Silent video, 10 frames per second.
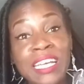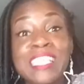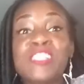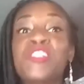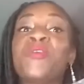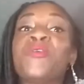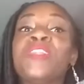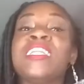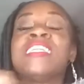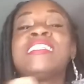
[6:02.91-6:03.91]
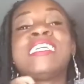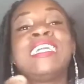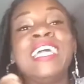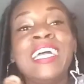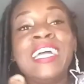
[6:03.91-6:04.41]
And so
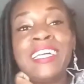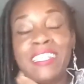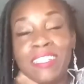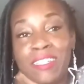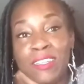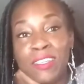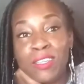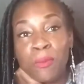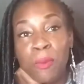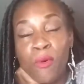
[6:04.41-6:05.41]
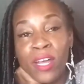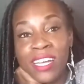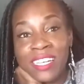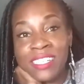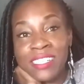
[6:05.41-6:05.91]
today, the
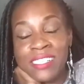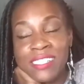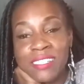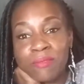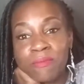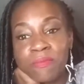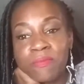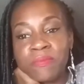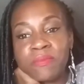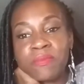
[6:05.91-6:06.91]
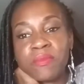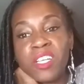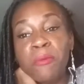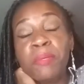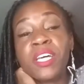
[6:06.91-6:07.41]
point is,
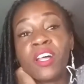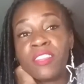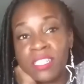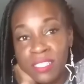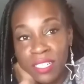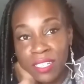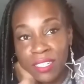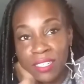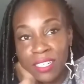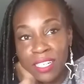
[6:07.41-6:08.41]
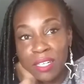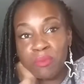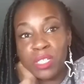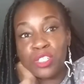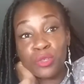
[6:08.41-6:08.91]
be authentic,
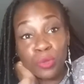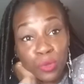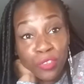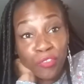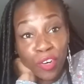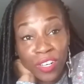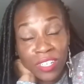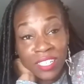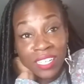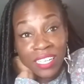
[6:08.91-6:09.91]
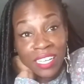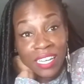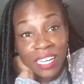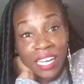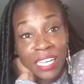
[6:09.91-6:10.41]
be truthful,
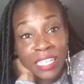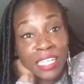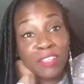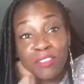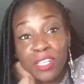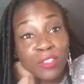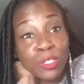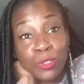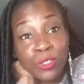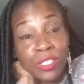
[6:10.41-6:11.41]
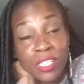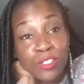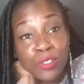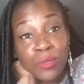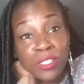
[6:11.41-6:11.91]
and even if the truth
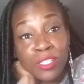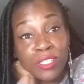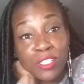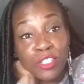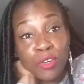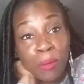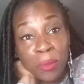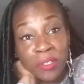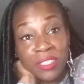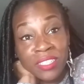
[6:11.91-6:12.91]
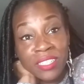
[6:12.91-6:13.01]
gets you into trouble,